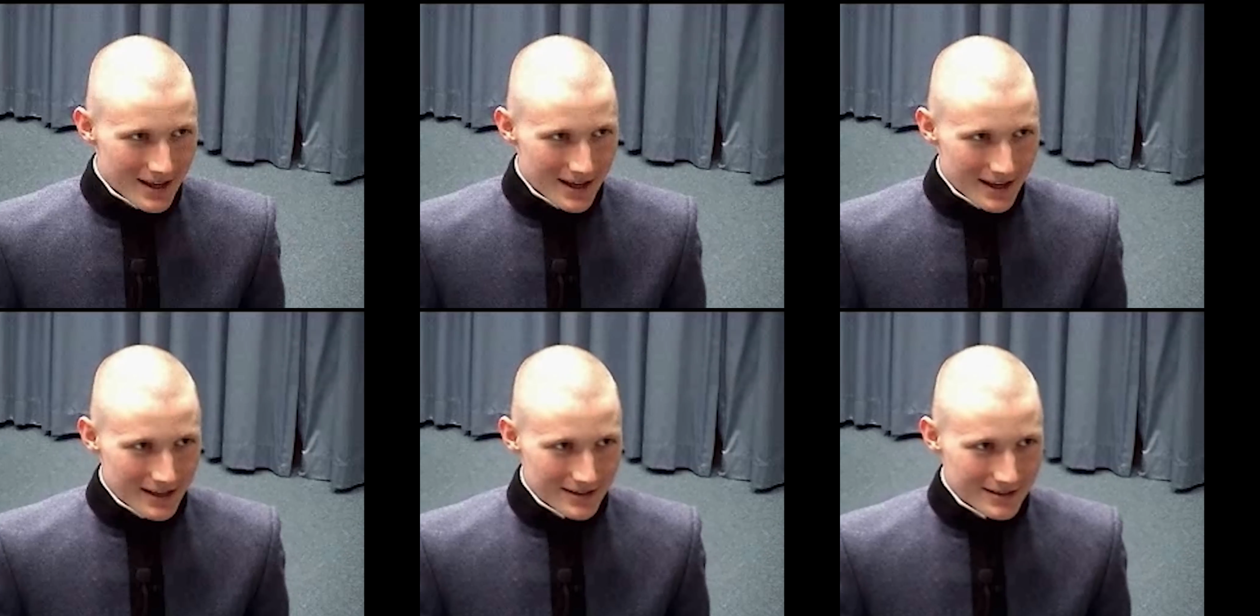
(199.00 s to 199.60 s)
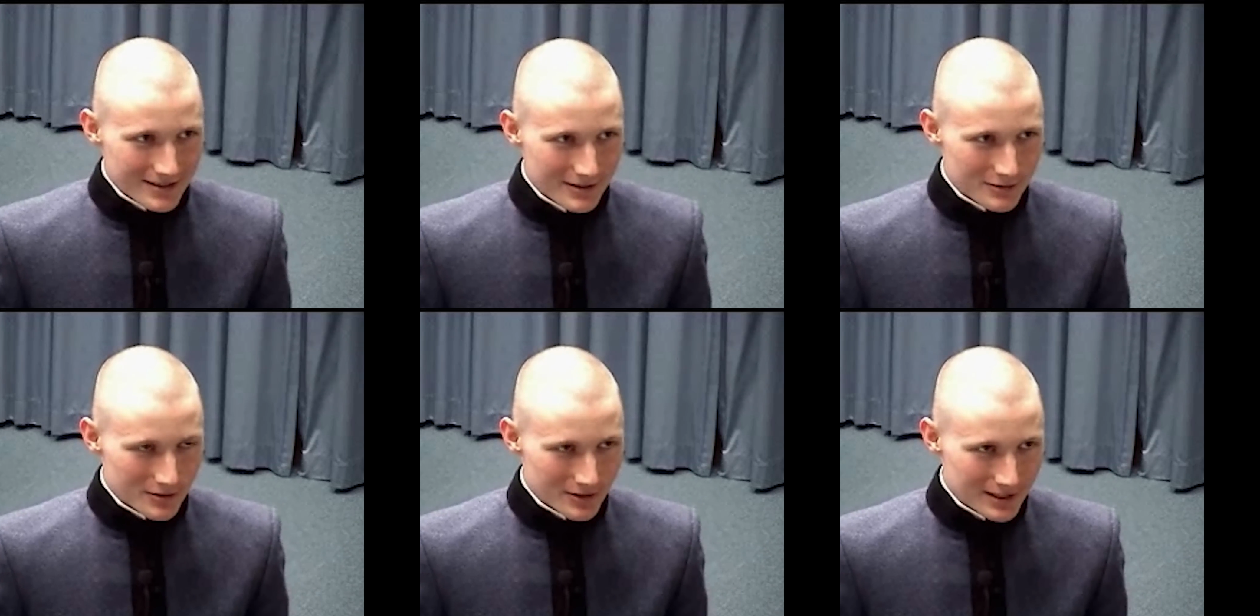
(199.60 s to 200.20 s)
And it was
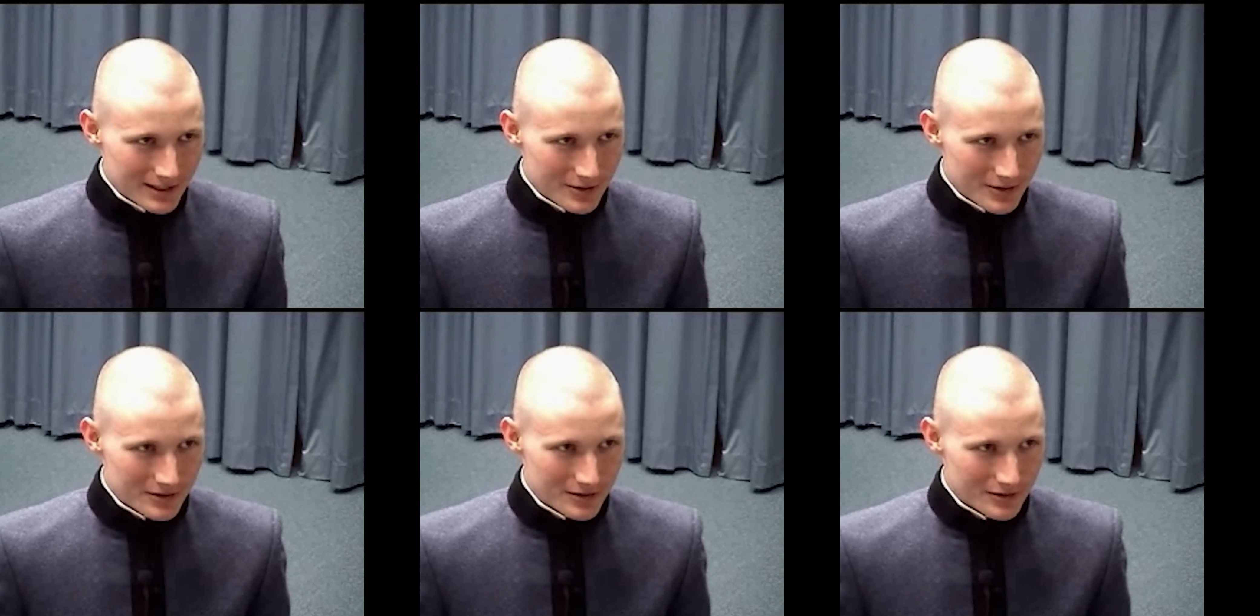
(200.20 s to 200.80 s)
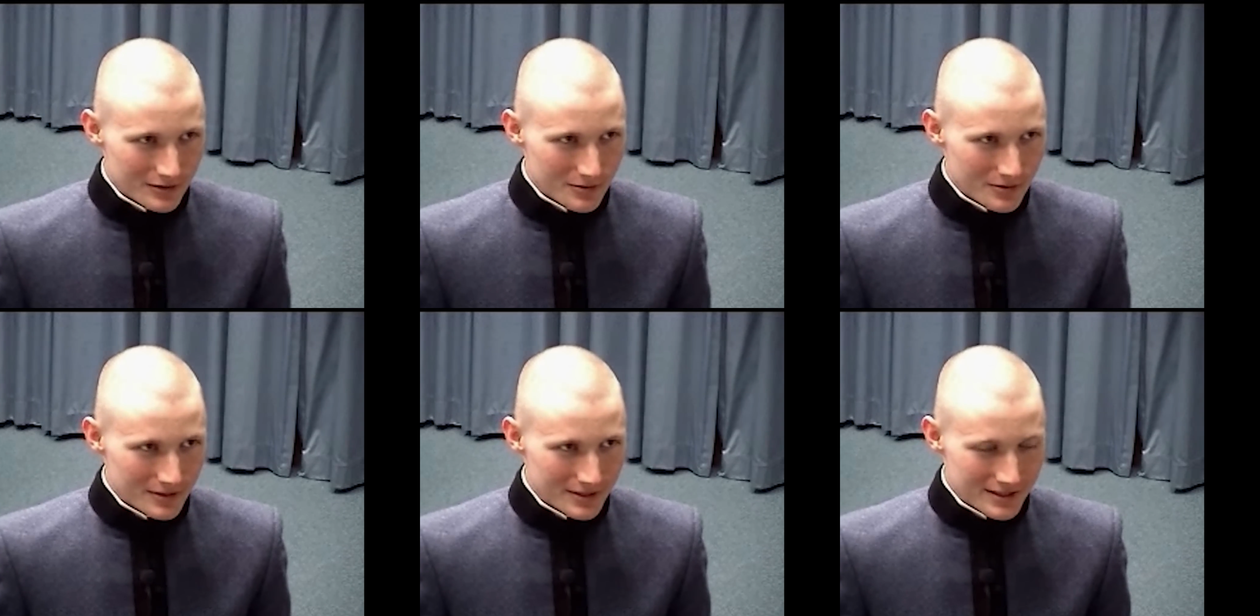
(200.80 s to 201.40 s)
really neat going to the
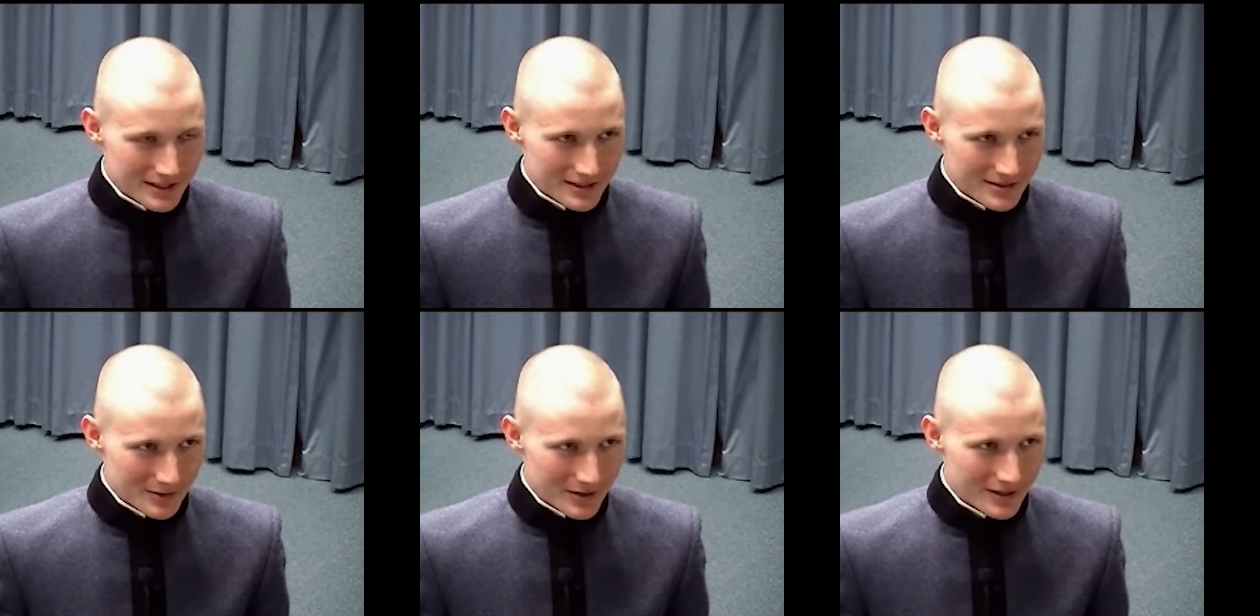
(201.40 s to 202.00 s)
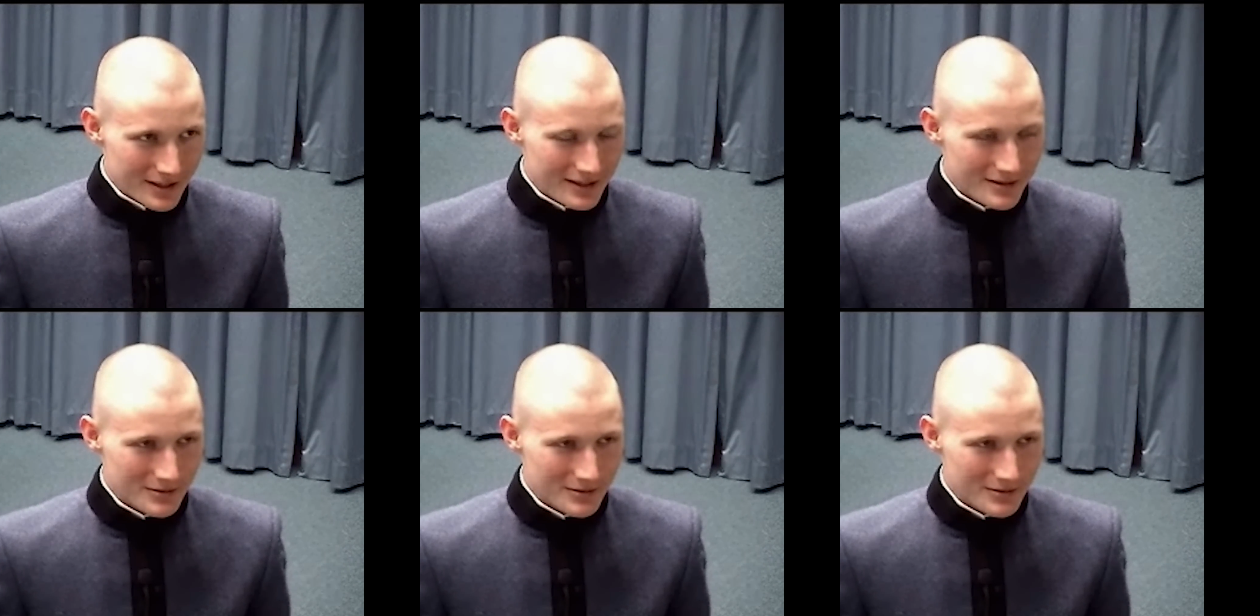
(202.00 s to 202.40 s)
school and seeing some younger kids.